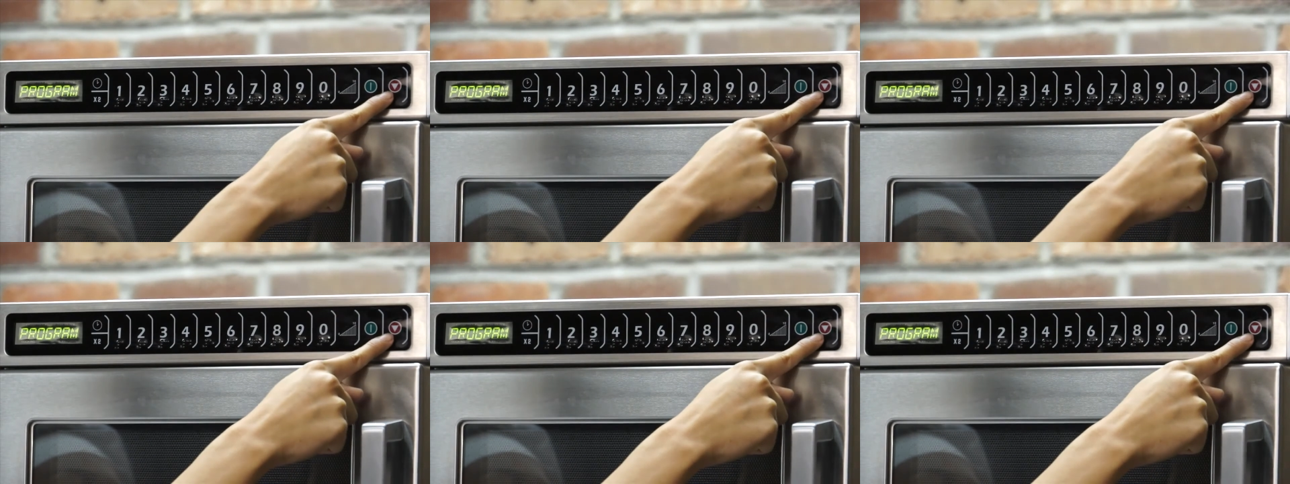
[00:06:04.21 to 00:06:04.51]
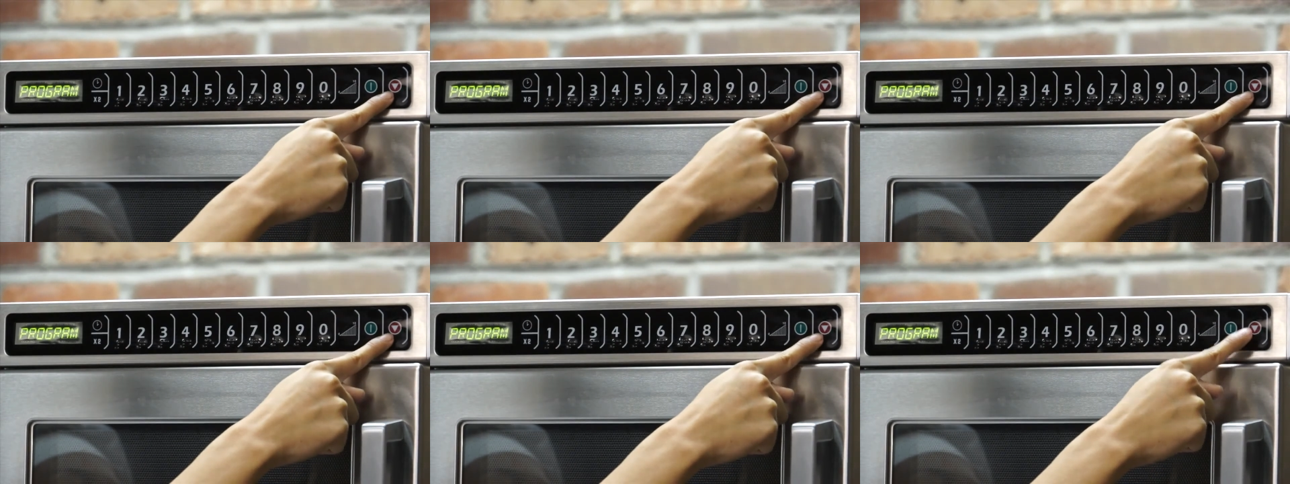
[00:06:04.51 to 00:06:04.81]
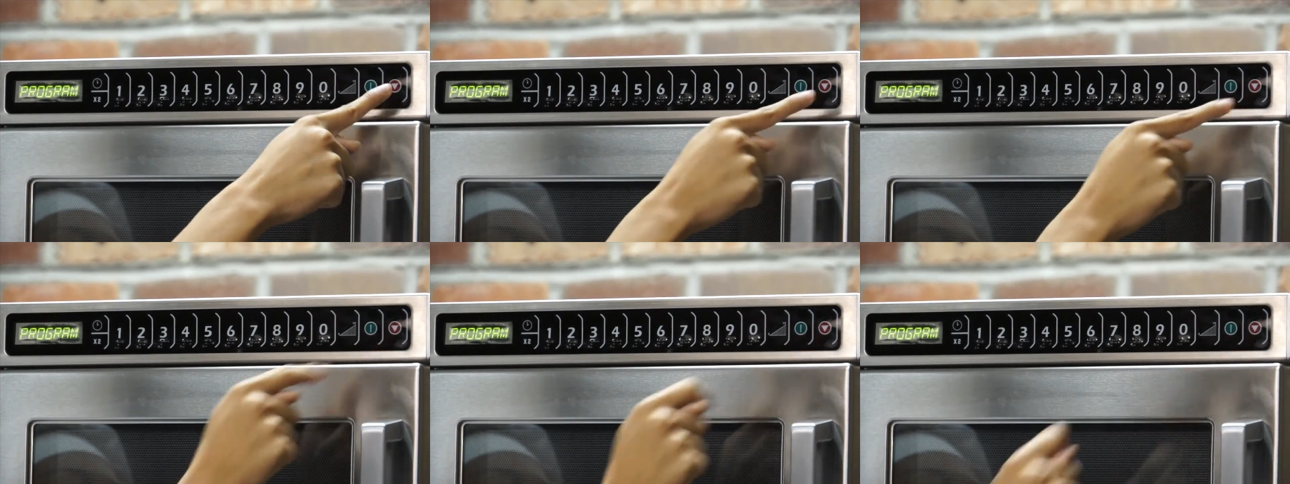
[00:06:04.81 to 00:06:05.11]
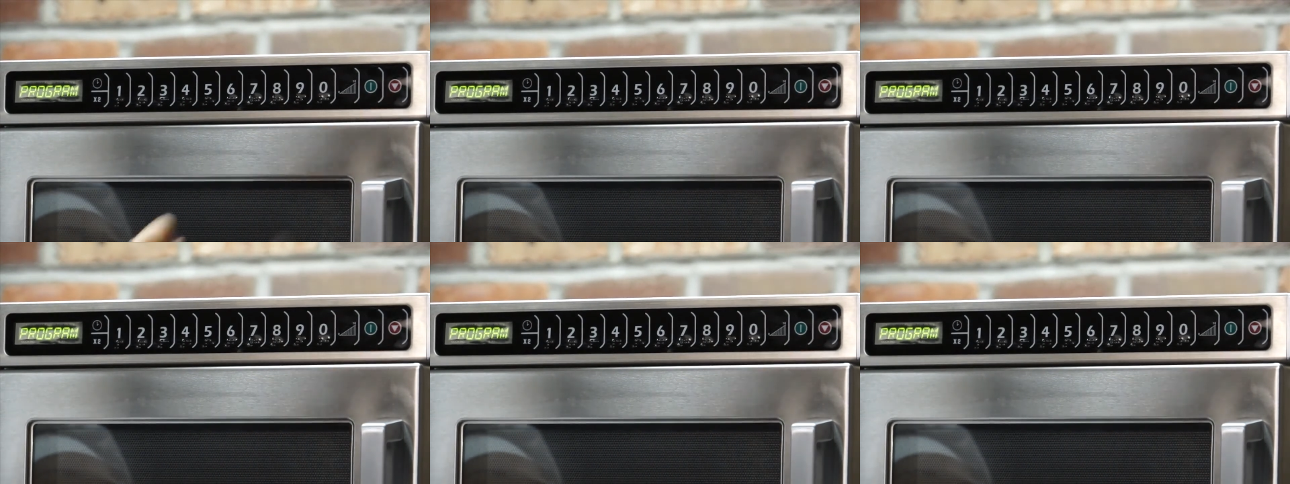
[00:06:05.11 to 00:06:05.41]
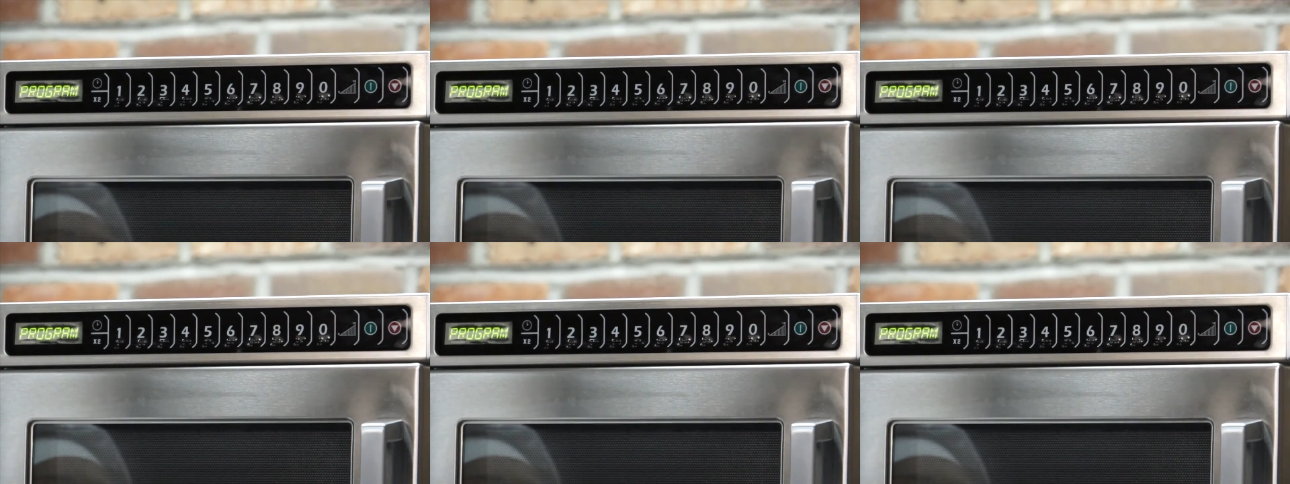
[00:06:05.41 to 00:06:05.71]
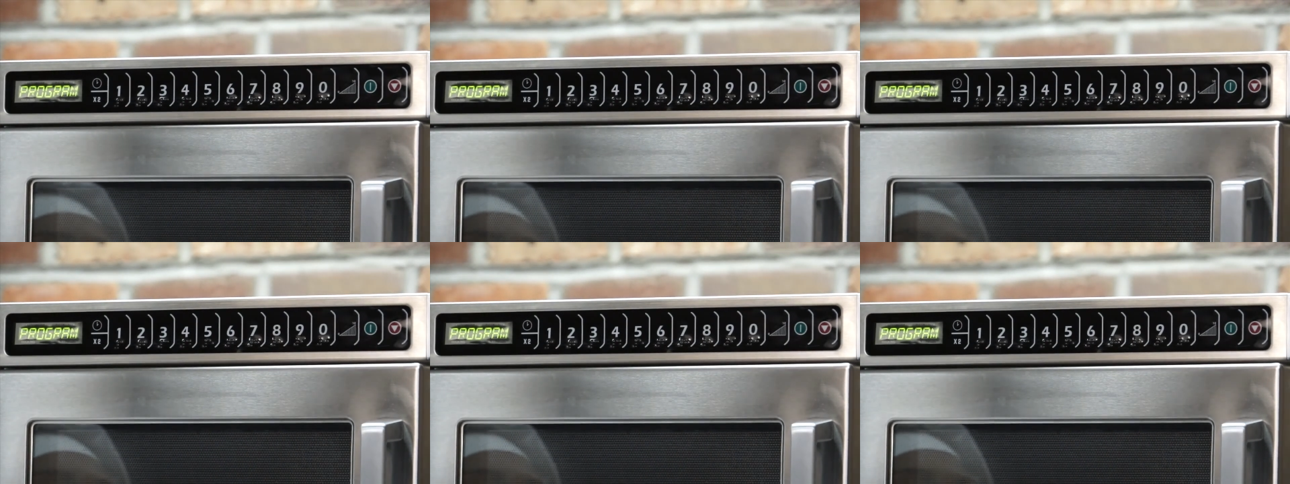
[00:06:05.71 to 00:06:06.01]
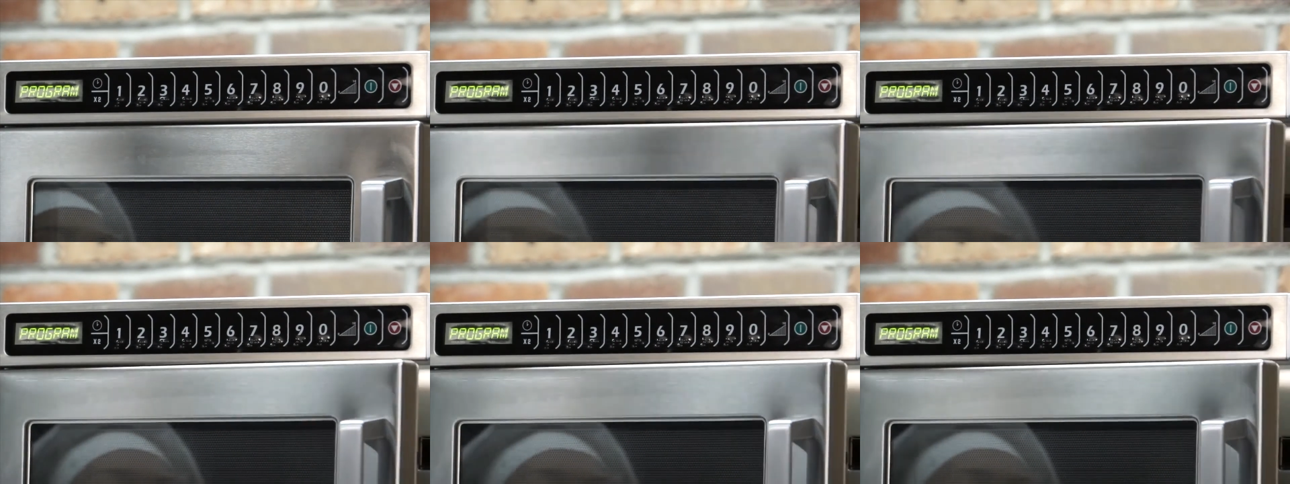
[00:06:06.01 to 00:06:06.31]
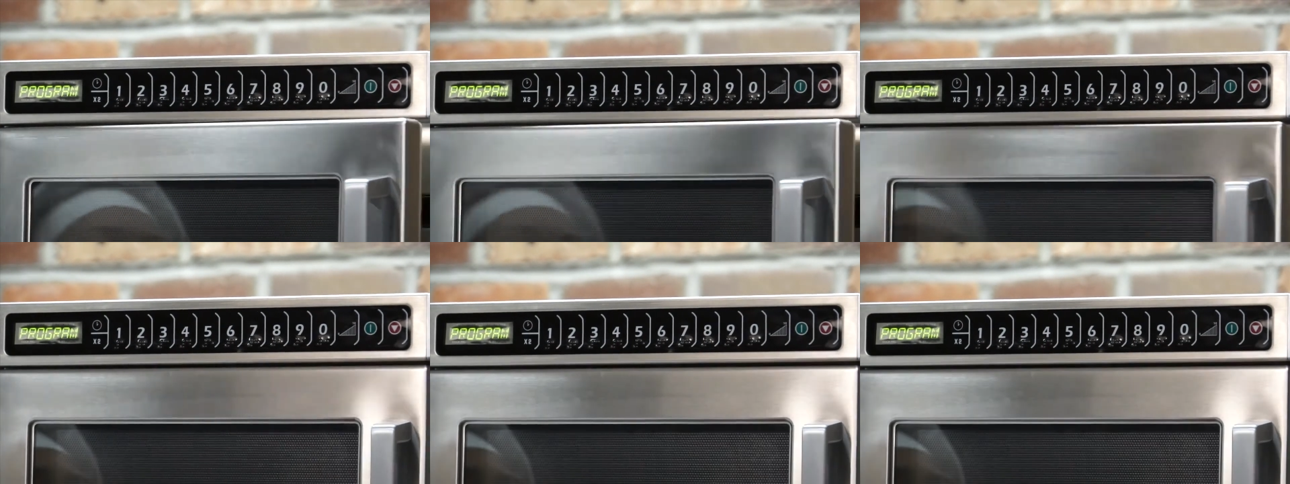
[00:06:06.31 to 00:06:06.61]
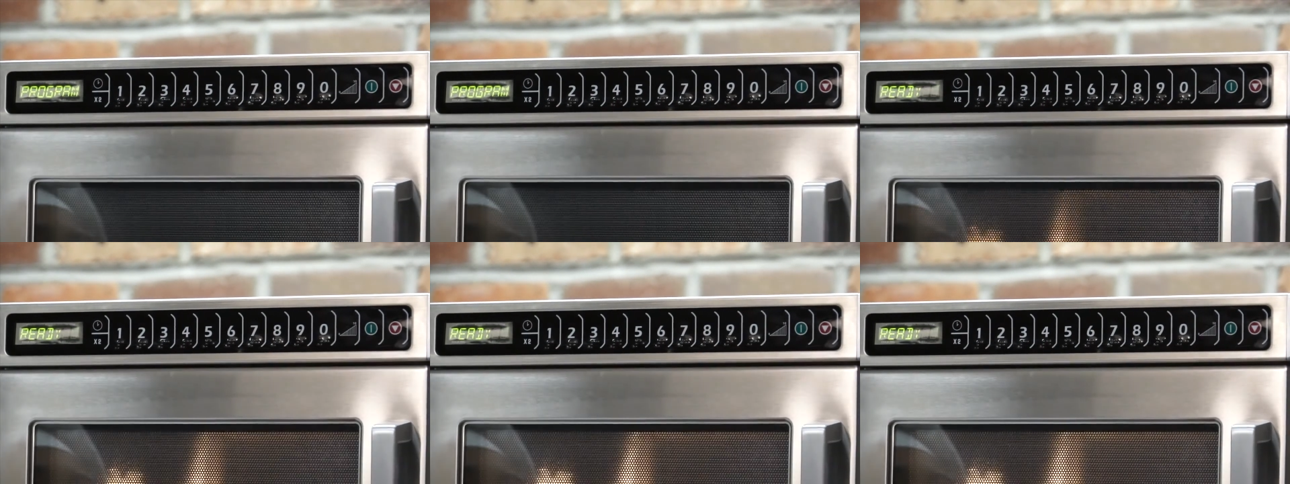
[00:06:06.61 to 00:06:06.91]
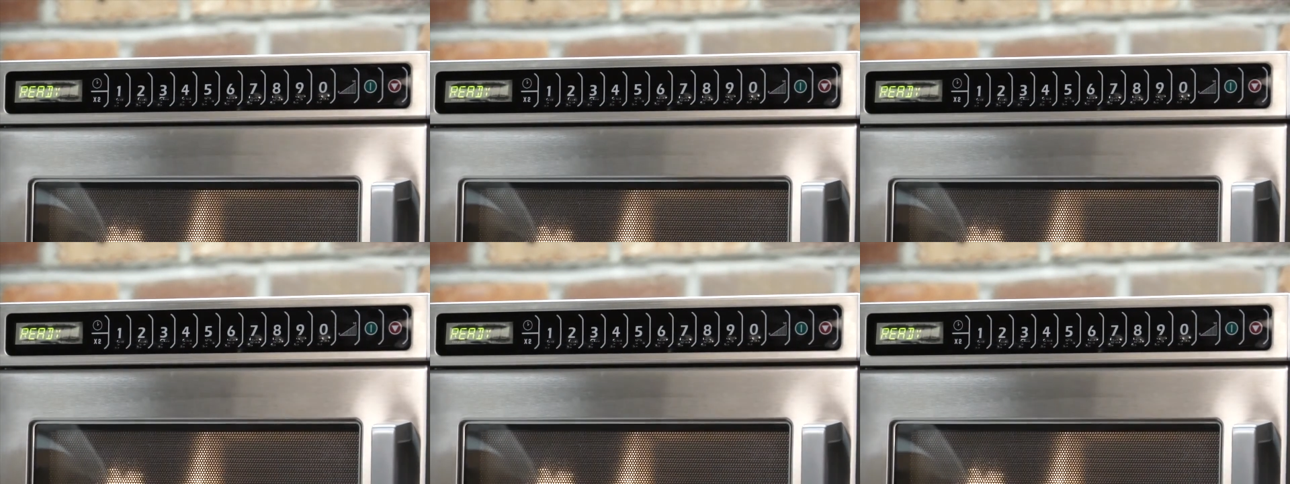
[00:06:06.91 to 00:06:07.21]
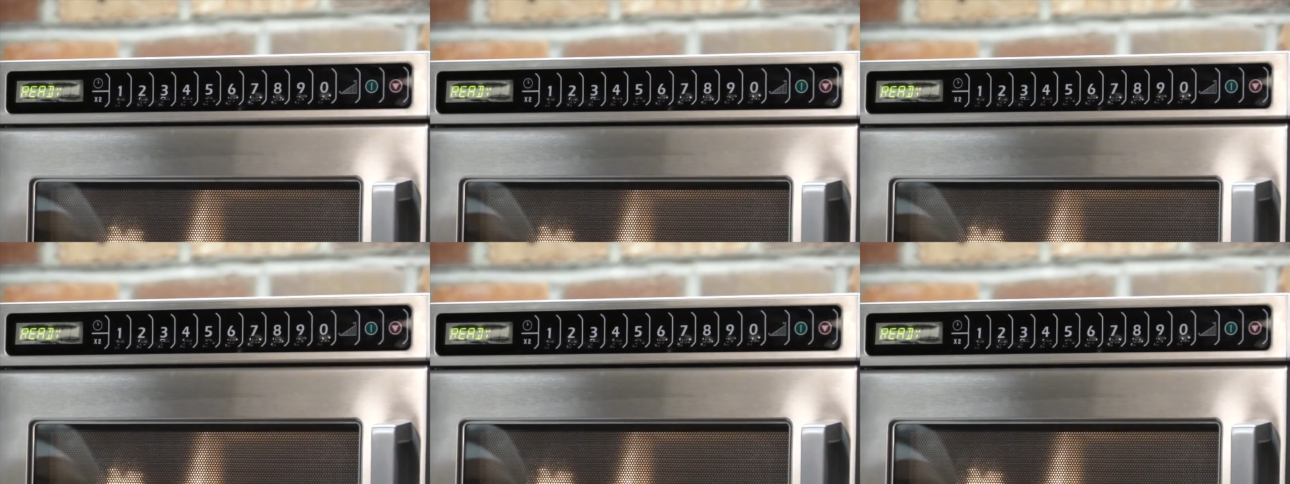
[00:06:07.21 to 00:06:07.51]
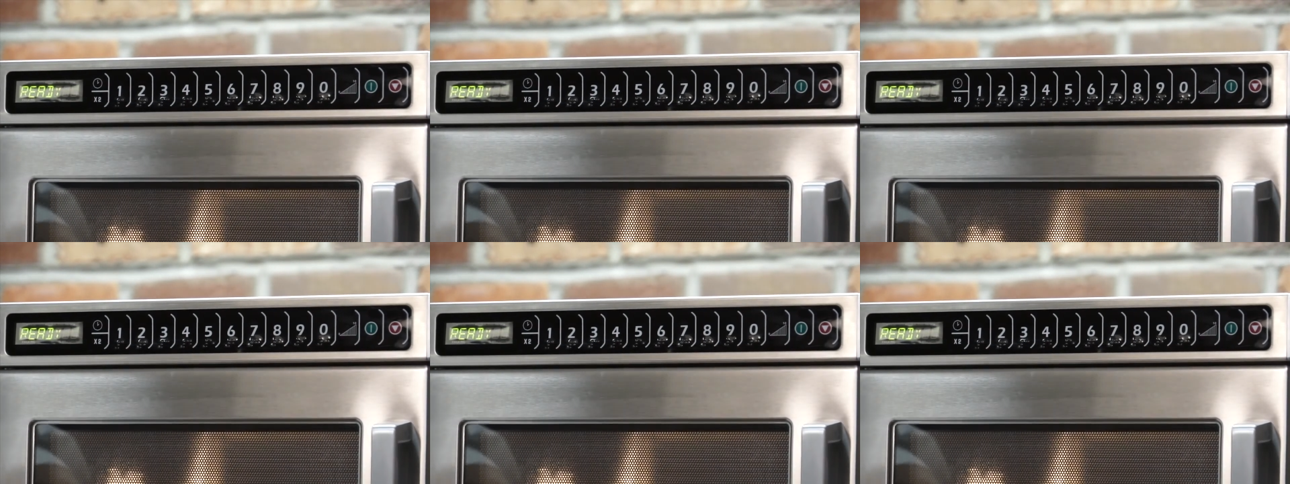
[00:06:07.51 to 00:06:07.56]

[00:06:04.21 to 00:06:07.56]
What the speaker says: Nobody's mouth can be seen.